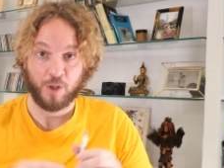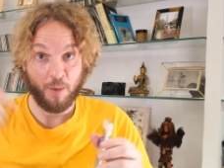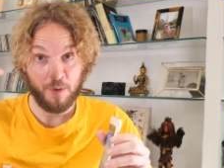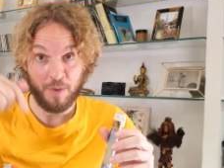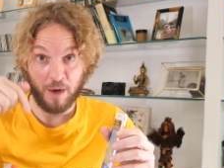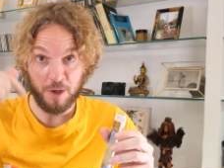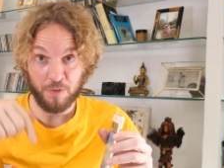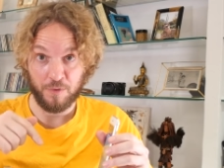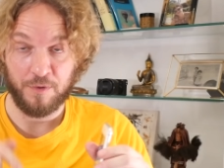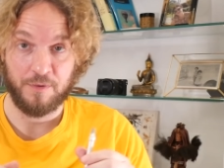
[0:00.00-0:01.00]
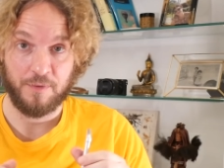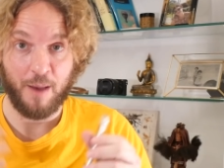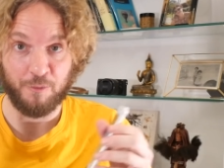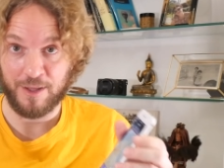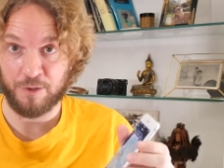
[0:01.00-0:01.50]
Comment below,
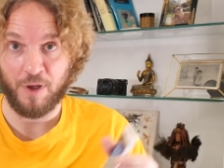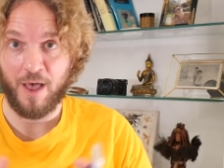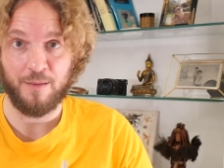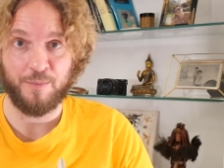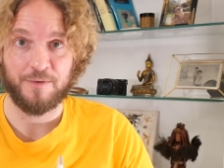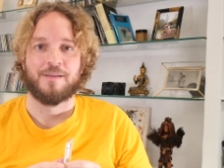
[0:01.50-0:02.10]
I'm ready to help.